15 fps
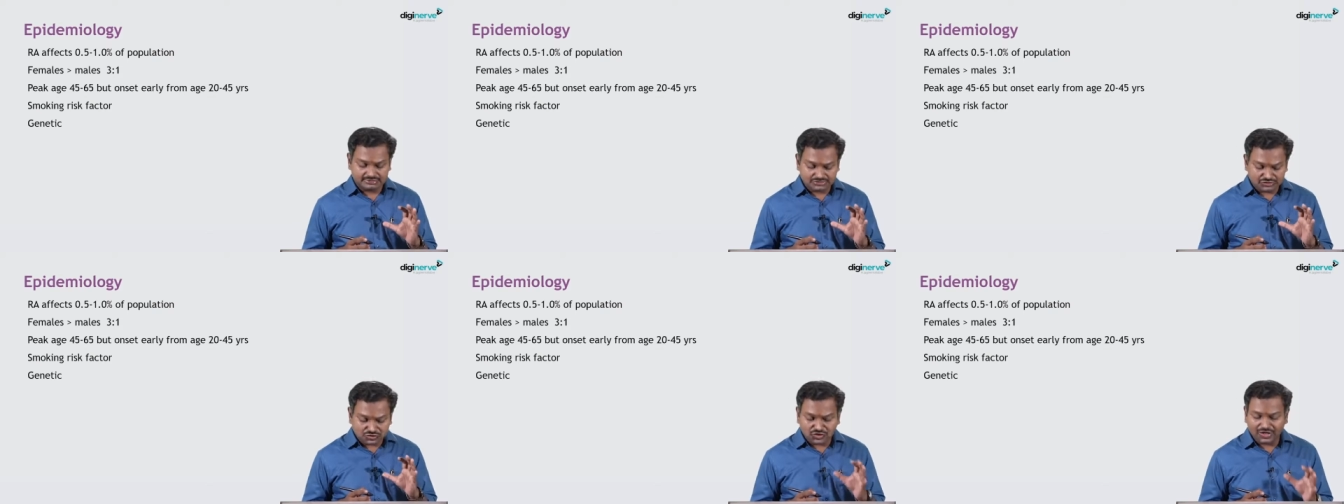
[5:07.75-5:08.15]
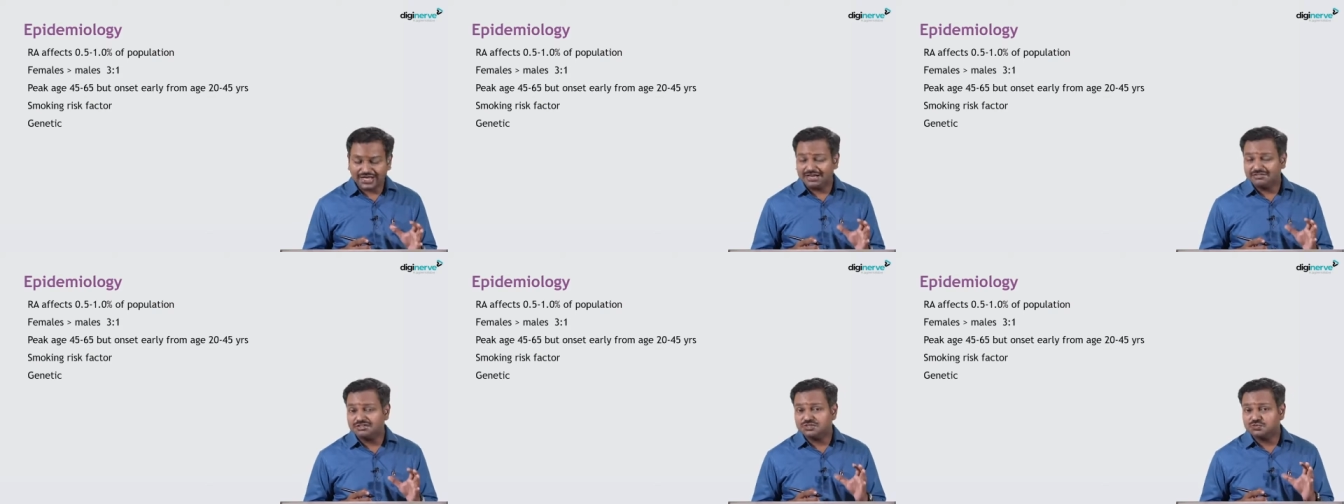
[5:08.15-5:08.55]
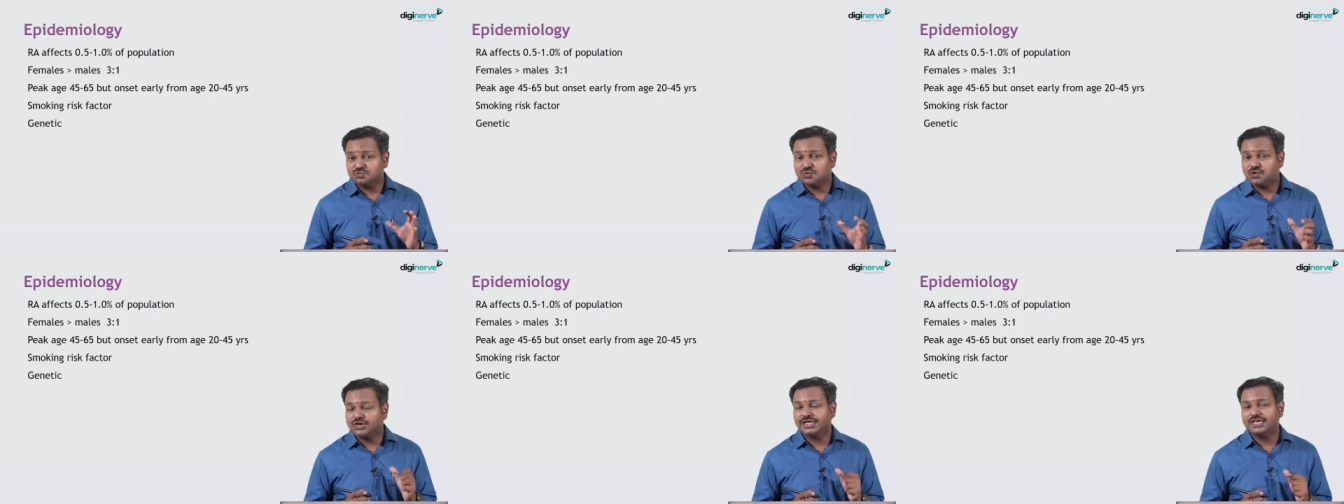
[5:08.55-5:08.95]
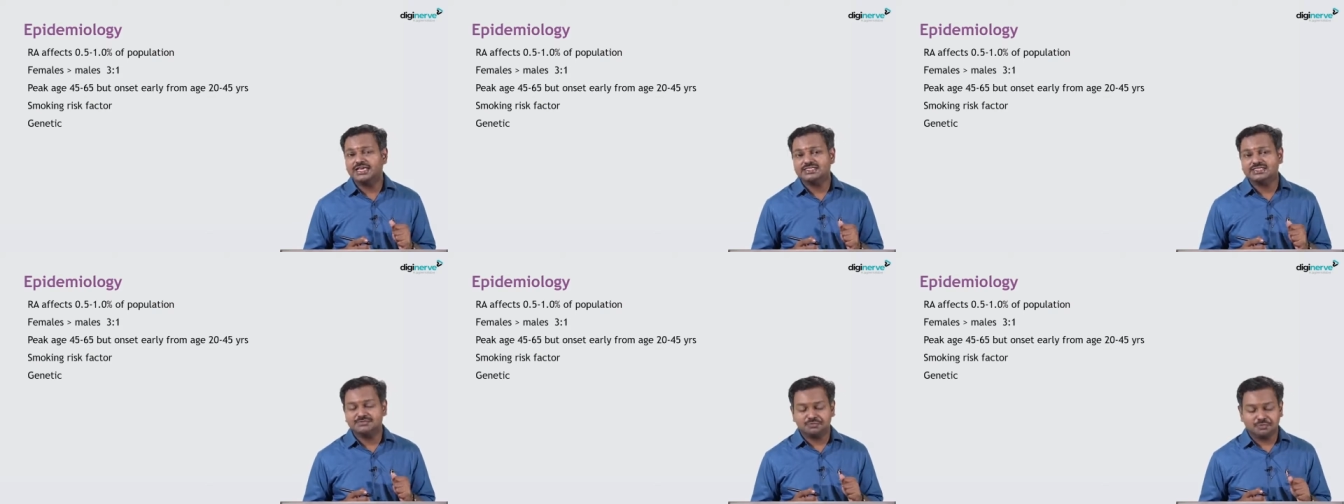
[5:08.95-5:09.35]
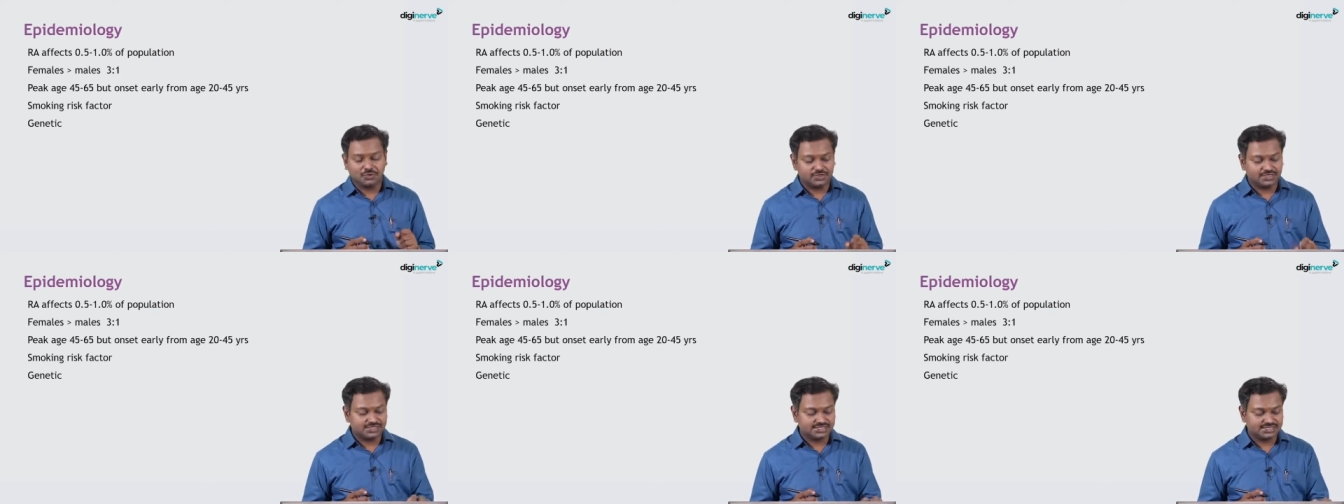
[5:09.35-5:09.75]
you have a smoking as an
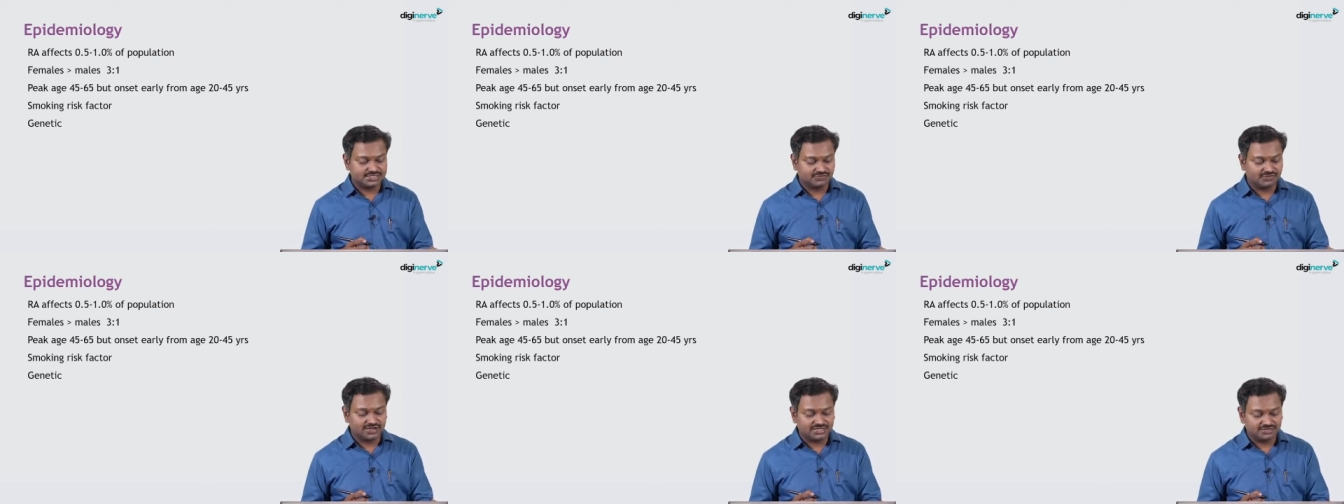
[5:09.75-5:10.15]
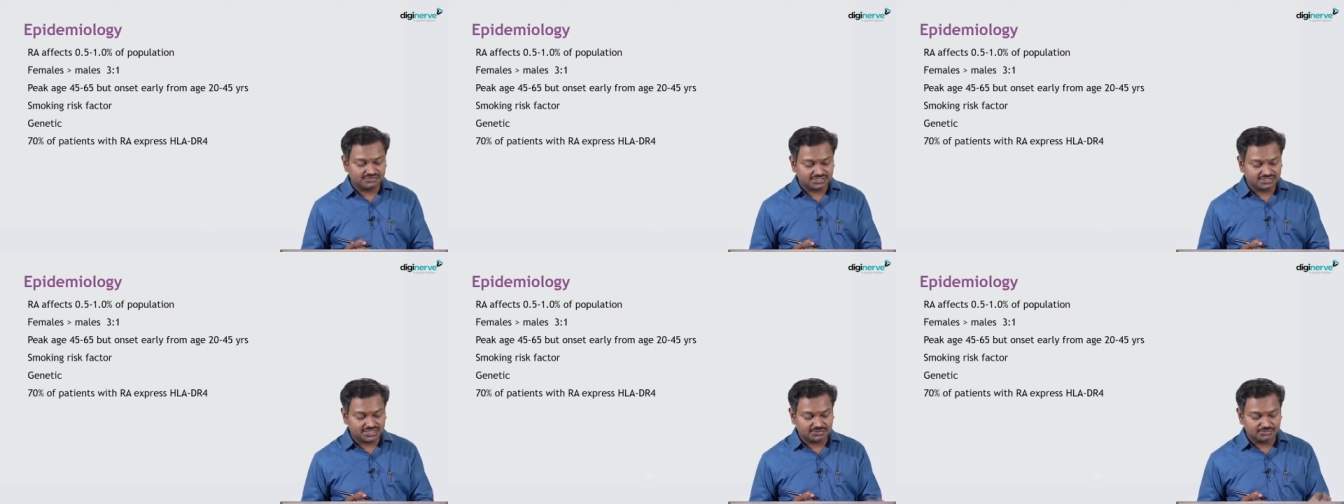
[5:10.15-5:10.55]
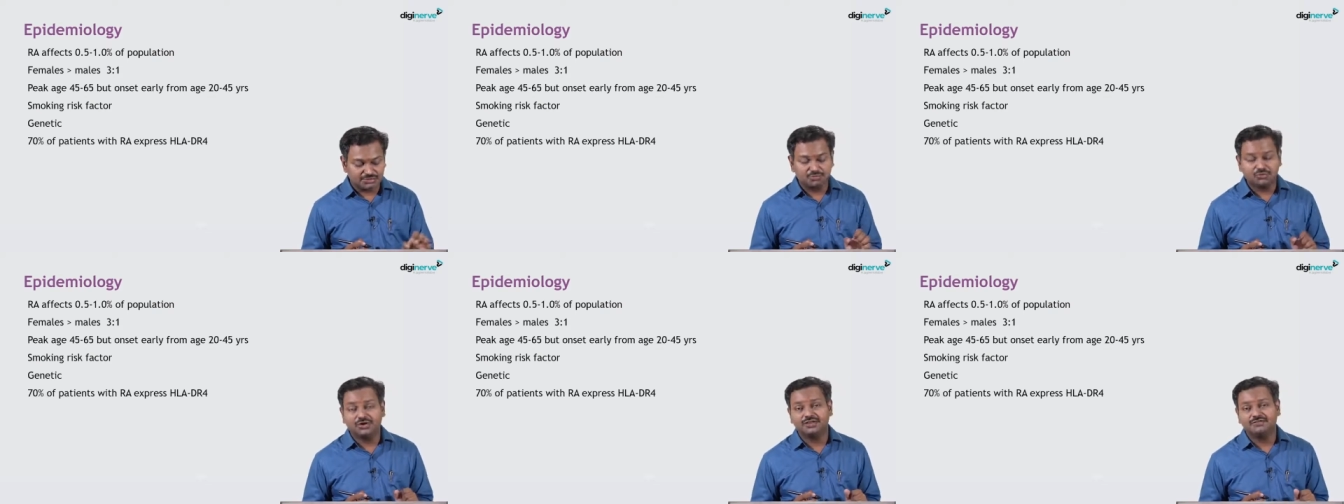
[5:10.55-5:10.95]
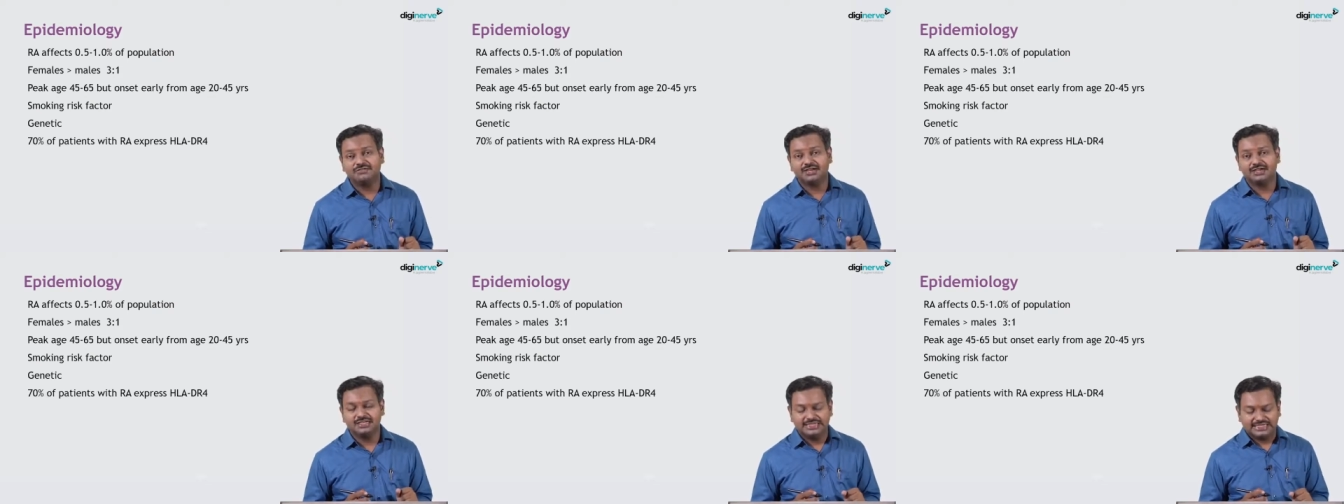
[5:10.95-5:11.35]
important risk factor which can be modified.